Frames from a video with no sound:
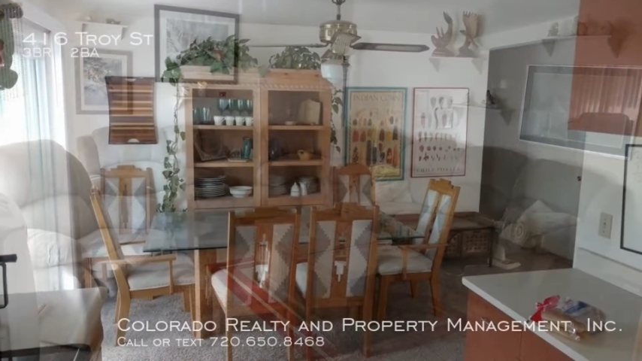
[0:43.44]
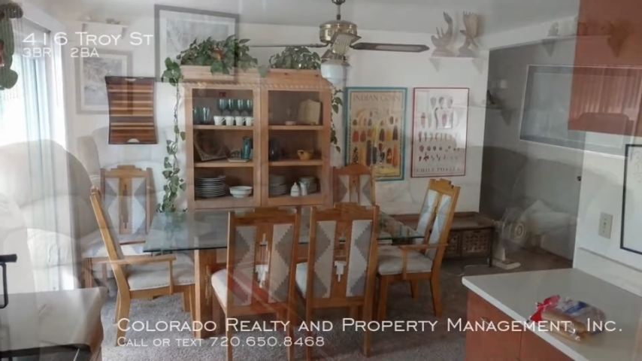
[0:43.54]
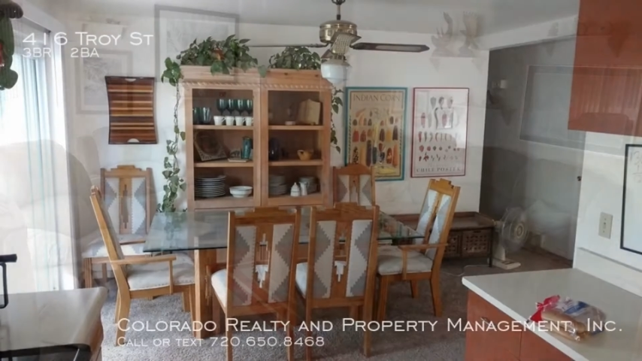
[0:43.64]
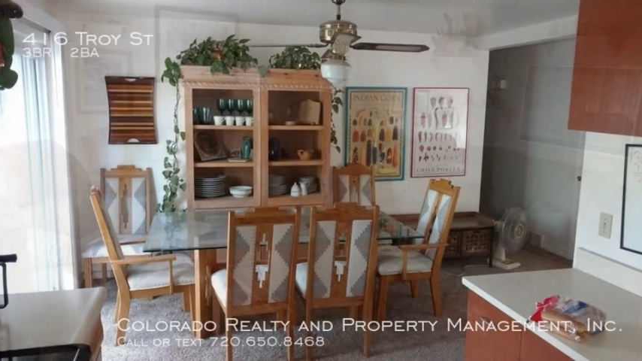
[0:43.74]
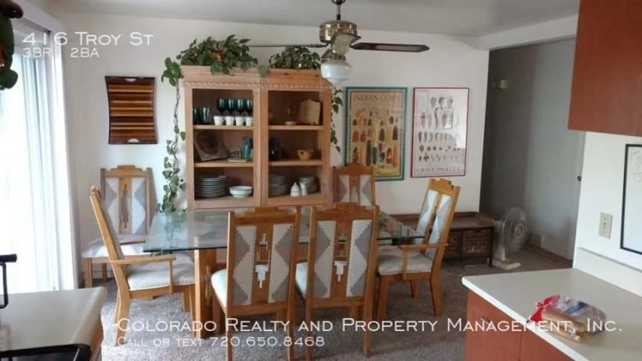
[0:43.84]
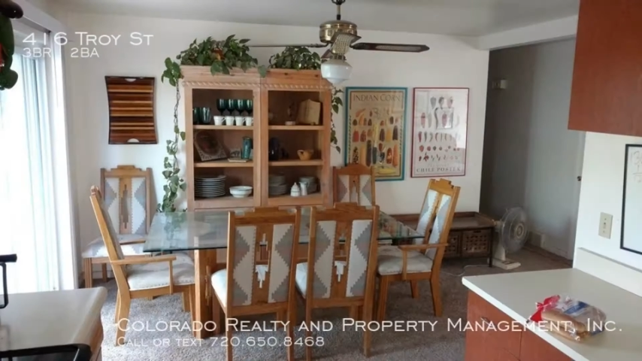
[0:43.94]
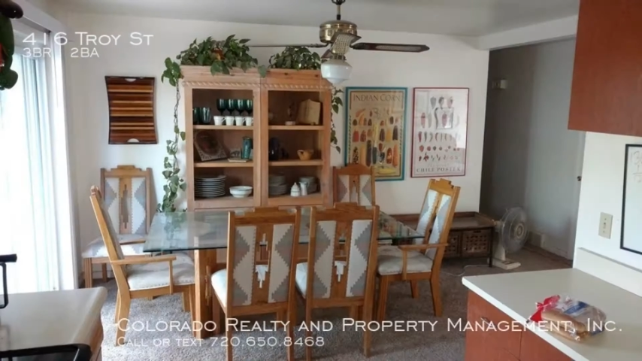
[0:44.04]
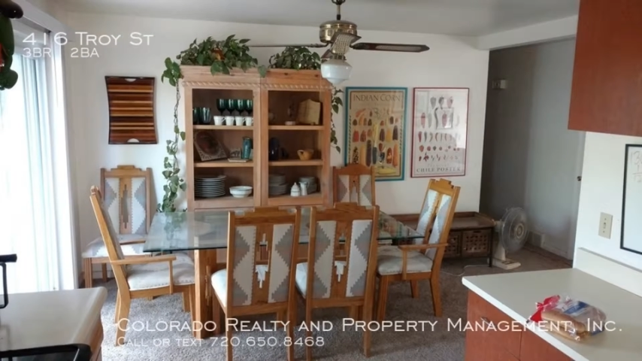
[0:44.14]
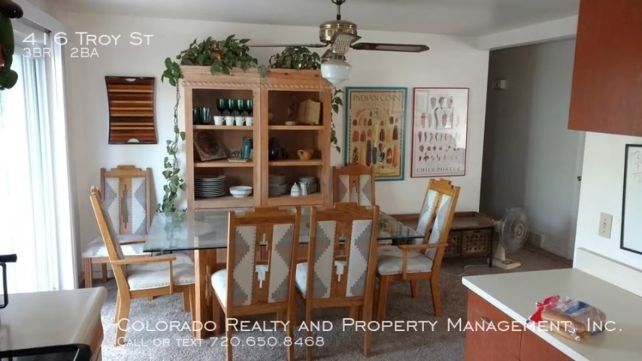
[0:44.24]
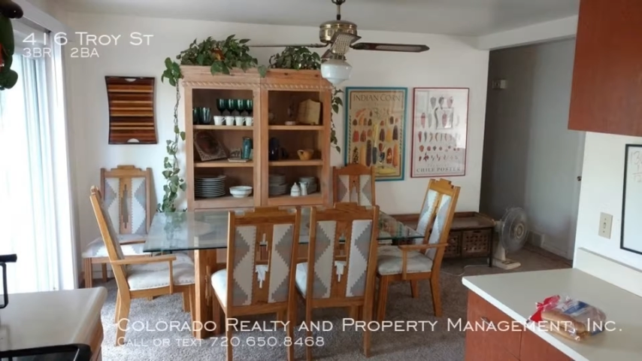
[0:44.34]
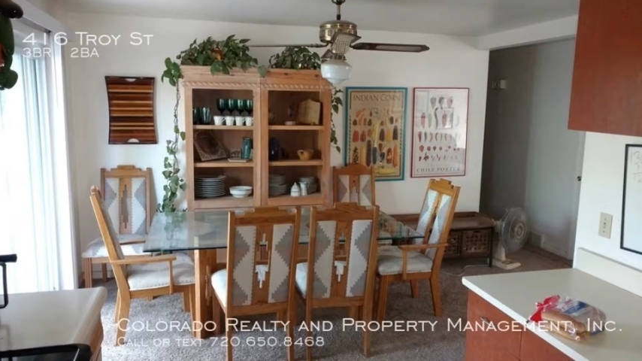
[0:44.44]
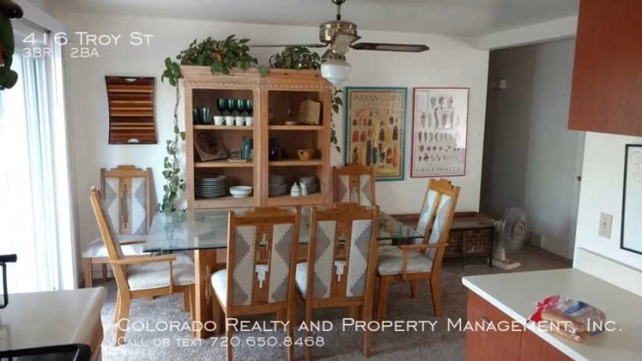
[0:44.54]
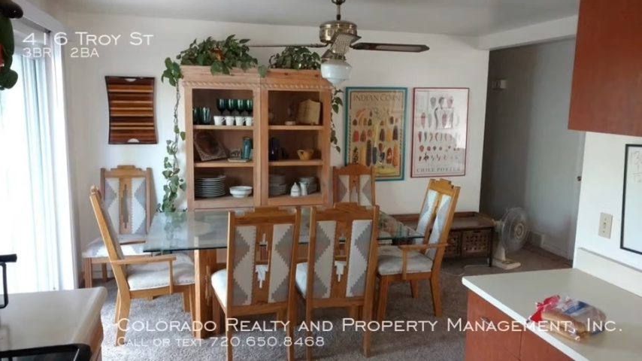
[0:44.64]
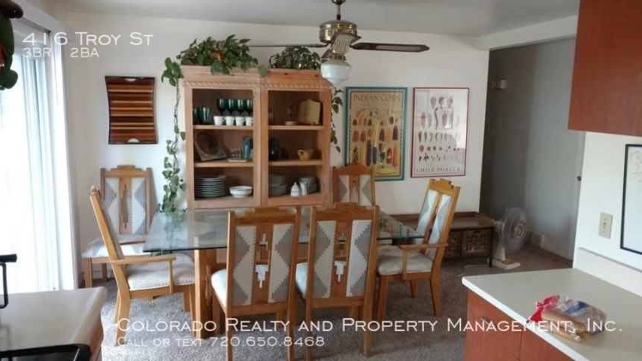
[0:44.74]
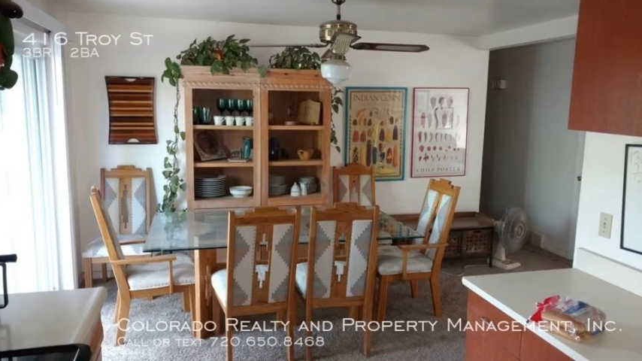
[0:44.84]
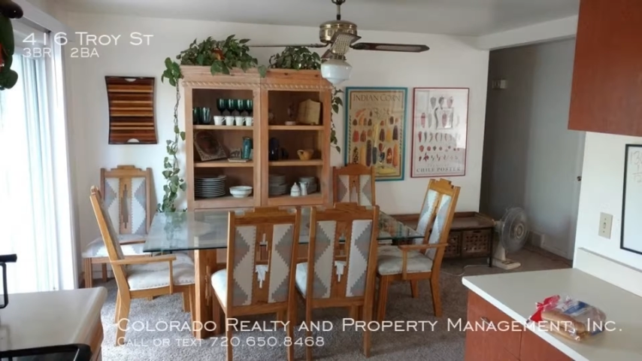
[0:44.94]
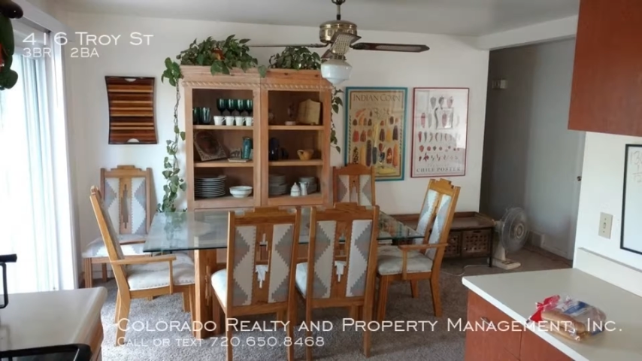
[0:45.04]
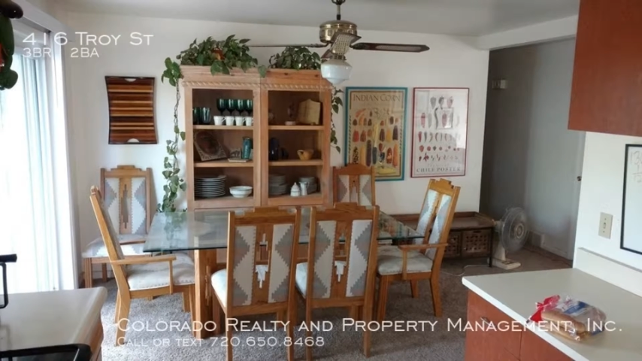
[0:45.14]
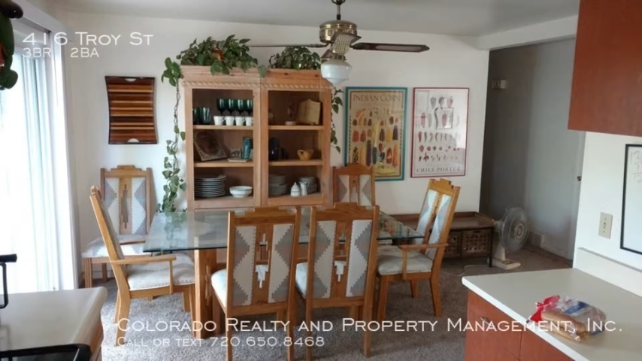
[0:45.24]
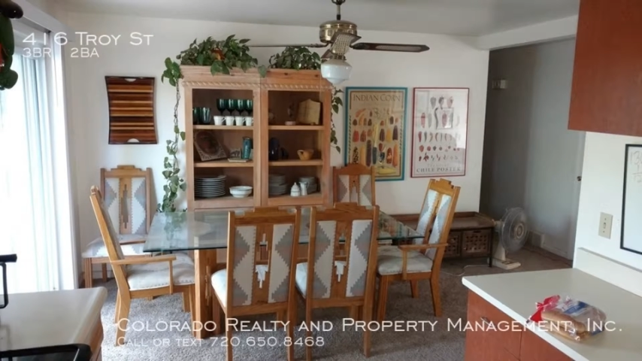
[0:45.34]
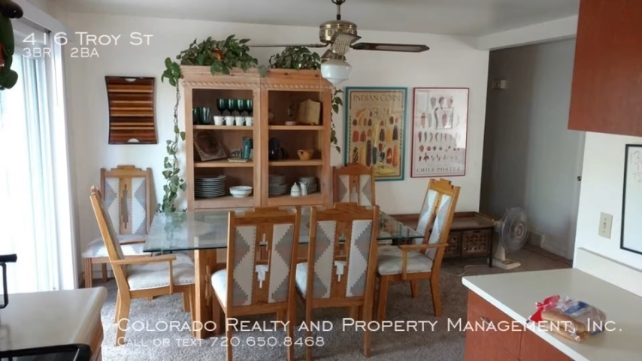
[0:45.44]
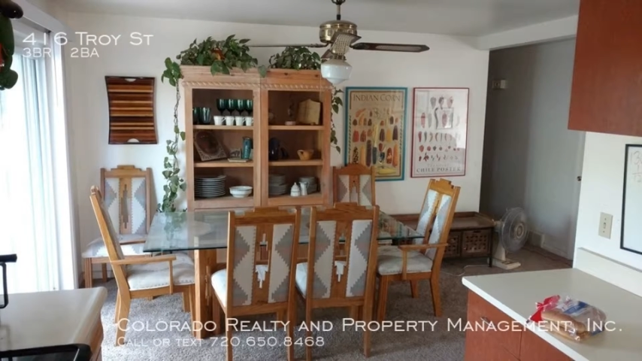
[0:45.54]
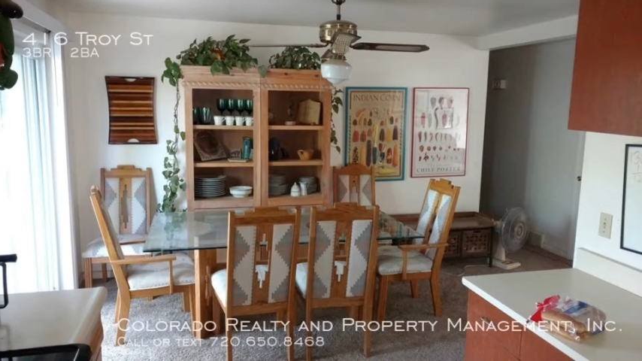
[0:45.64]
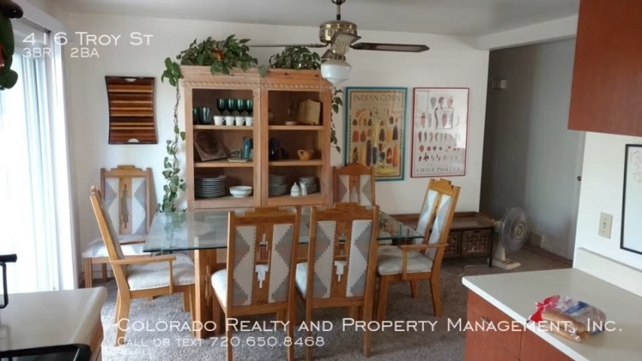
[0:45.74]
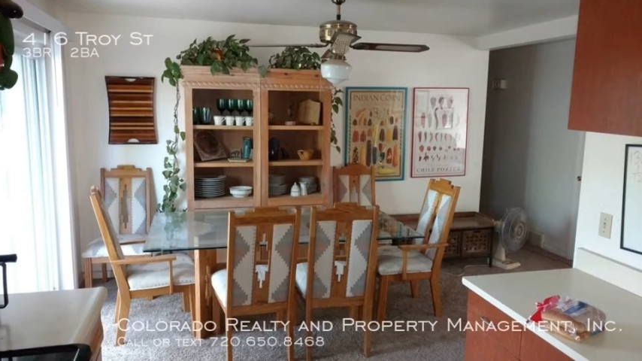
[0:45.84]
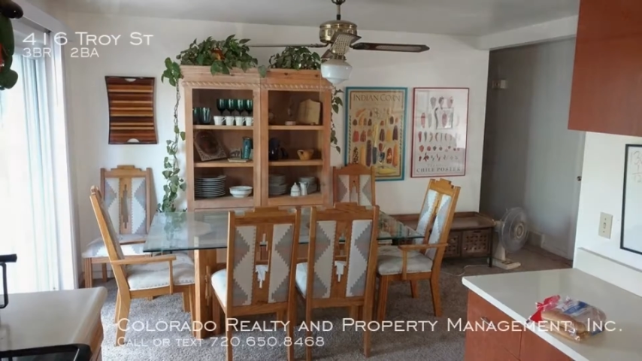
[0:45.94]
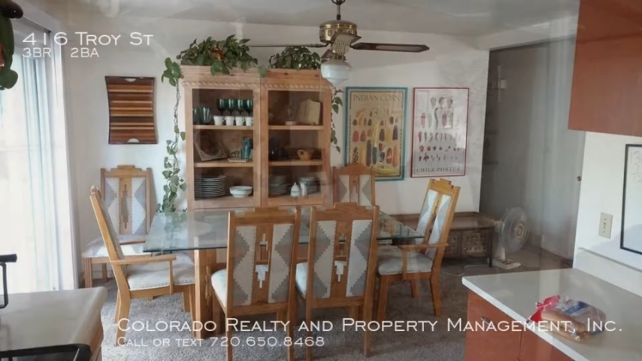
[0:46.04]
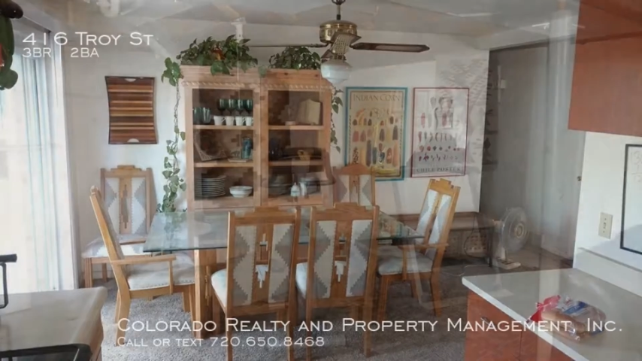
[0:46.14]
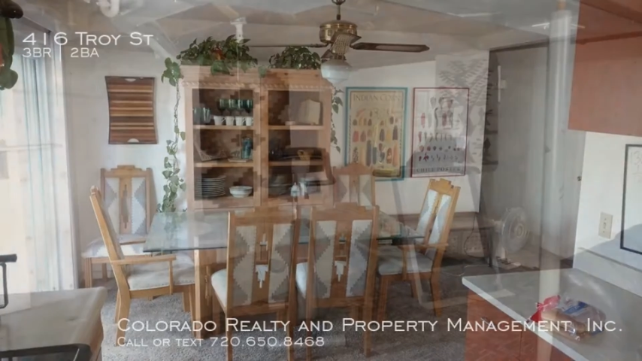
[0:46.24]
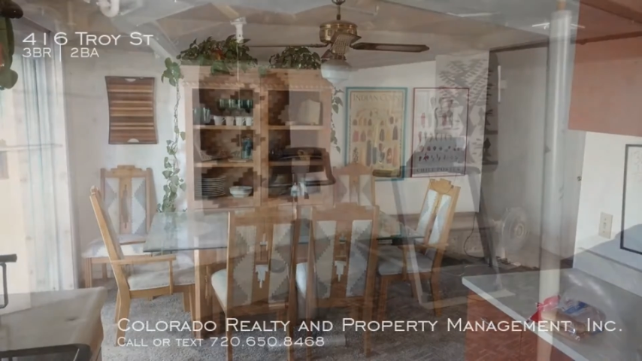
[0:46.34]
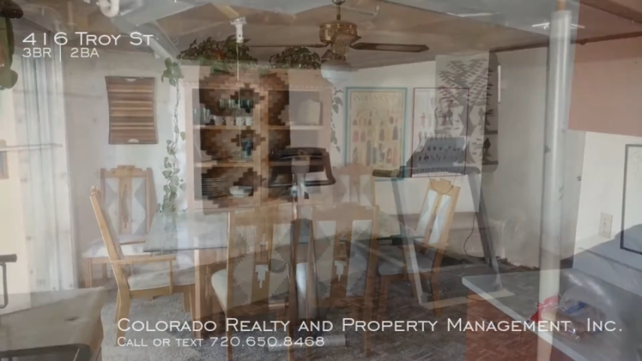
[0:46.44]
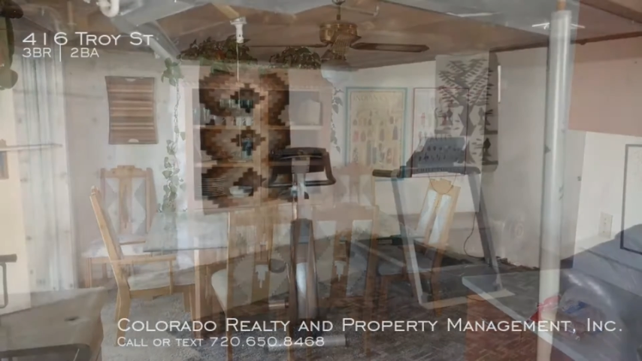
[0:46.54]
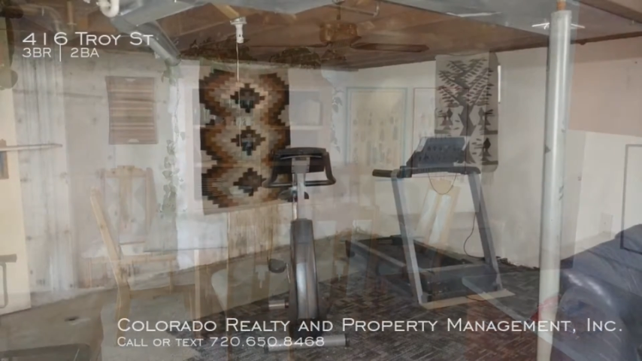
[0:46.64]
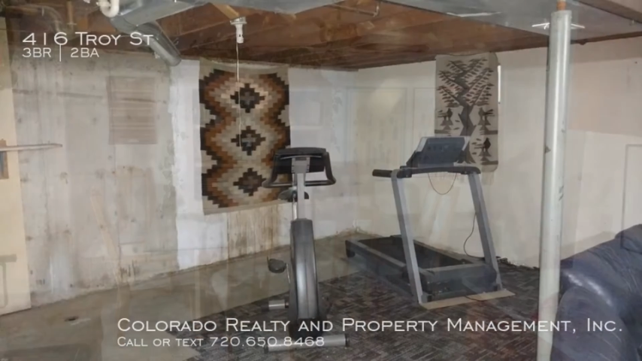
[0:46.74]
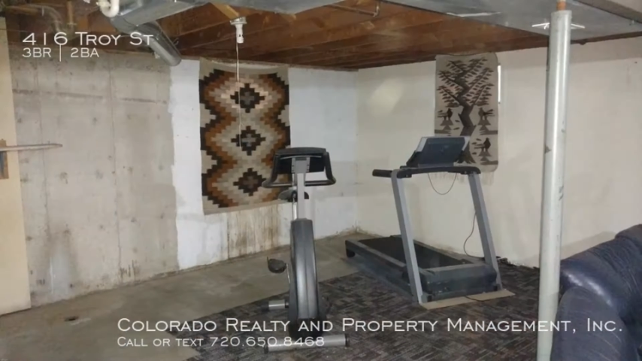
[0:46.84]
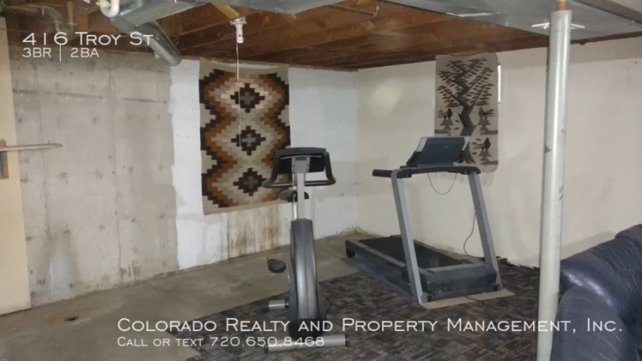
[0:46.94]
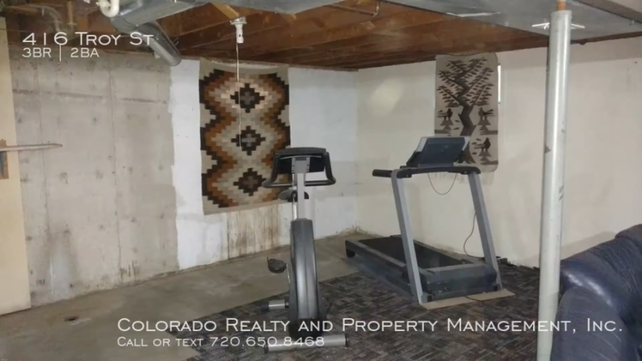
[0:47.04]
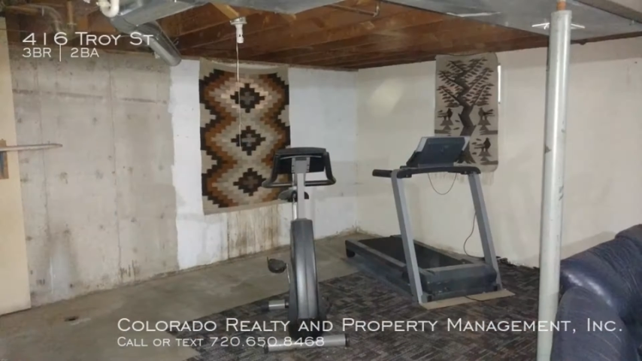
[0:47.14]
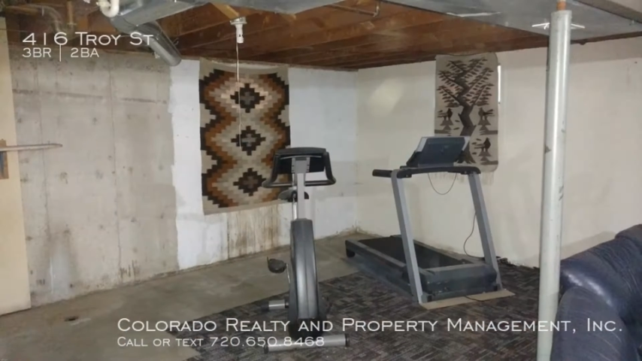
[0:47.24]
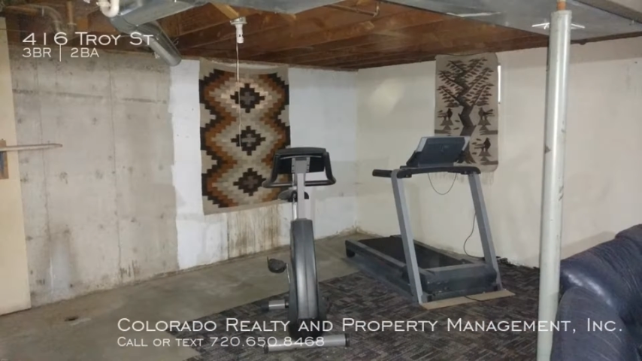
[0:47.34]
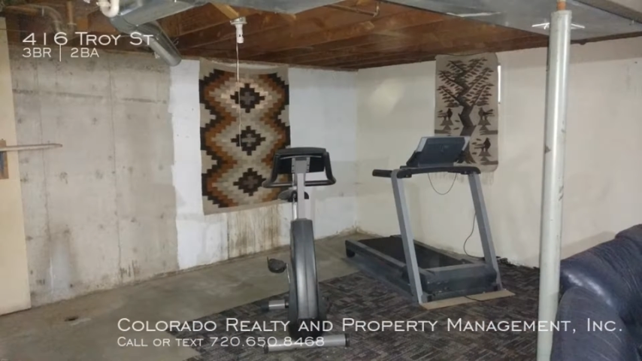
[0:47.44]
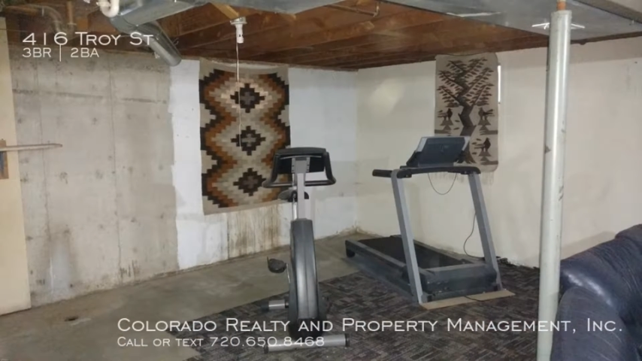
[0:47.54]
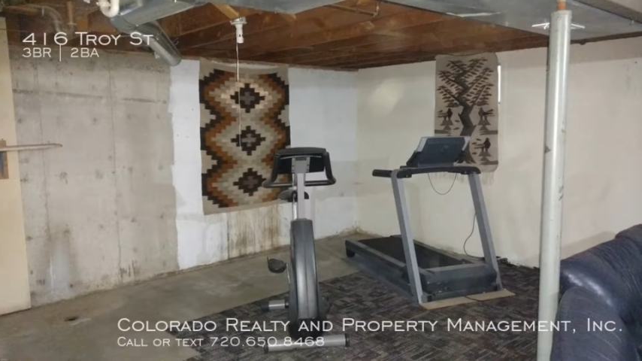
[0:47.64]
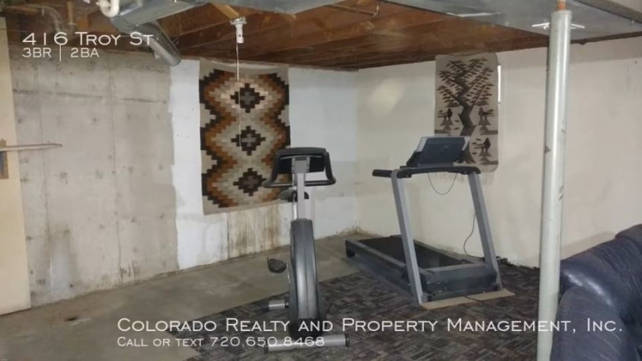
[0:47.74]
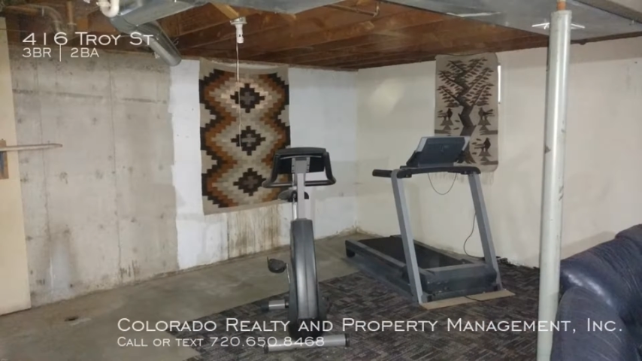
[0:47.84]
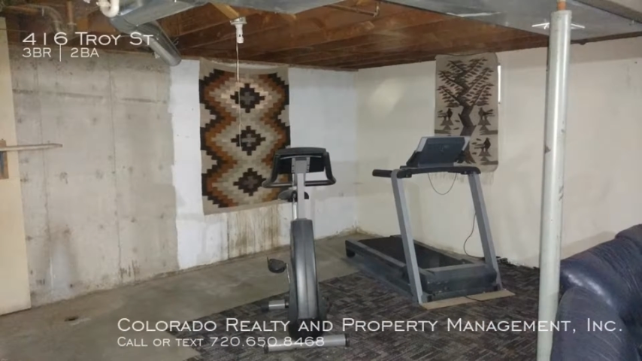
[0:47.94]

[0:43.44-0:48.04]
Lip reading: [unreadable: no face in view]